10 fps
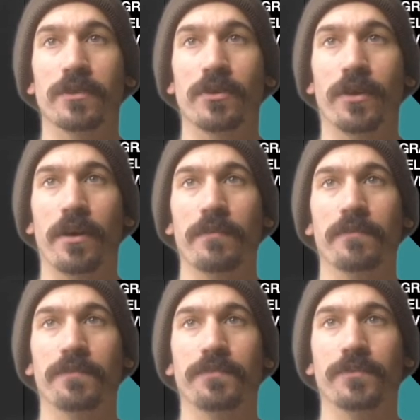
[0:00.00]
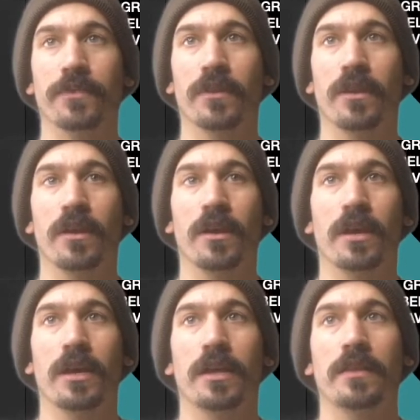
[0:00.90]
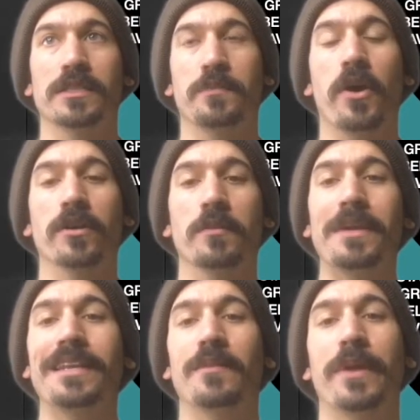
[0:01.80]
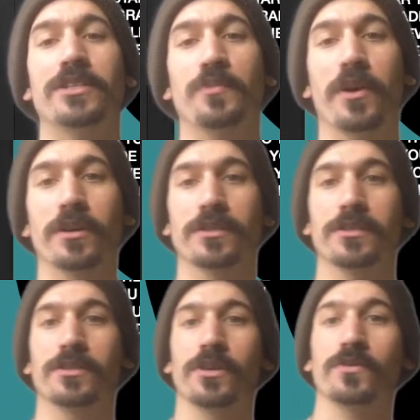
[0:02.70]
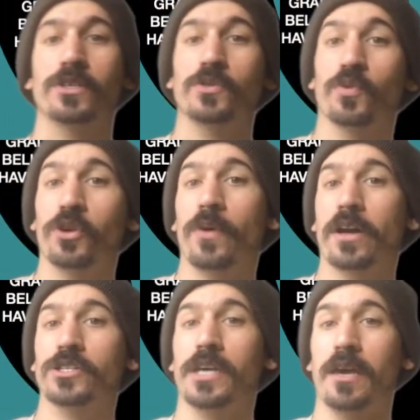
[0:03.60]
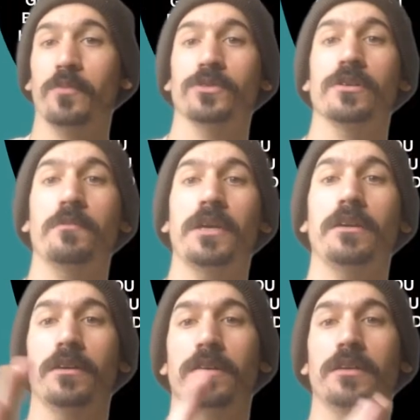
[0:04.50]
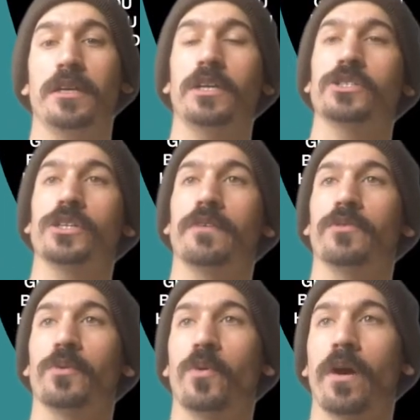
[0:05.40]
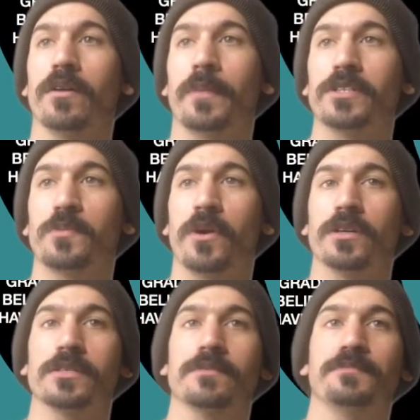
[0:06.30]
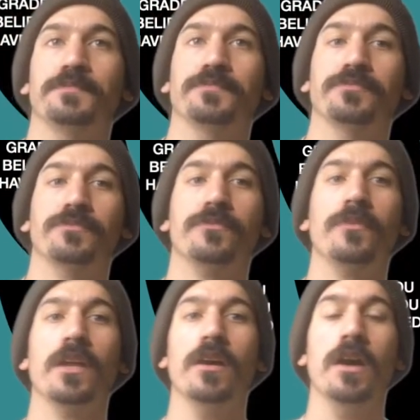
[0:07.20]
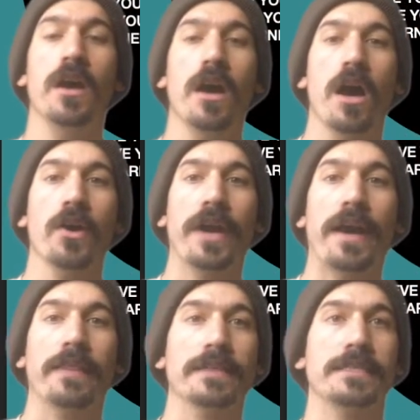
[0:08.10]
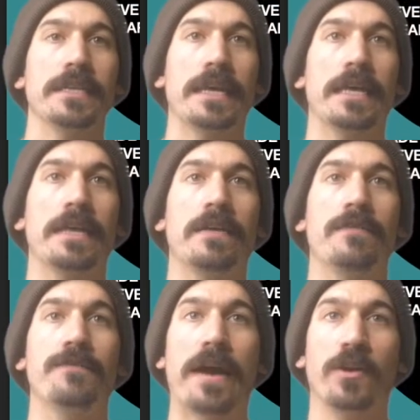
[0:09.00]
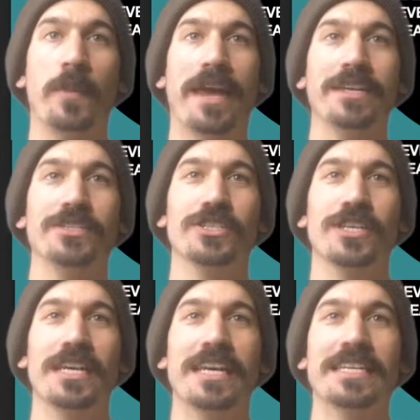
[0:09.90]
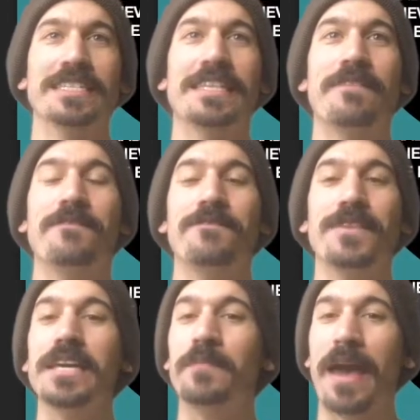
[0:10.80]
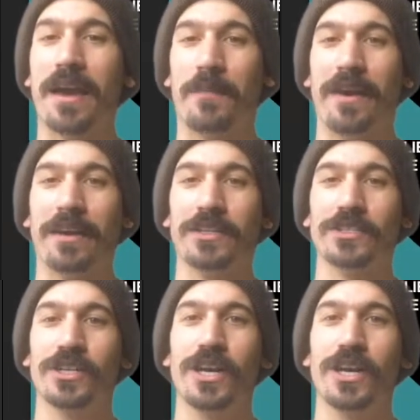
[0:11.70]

okay? This is part of the meeting the benchmarks. So were you actually able to meet each of the required benchmarks? Okay, let's see. Final page is the feedback page.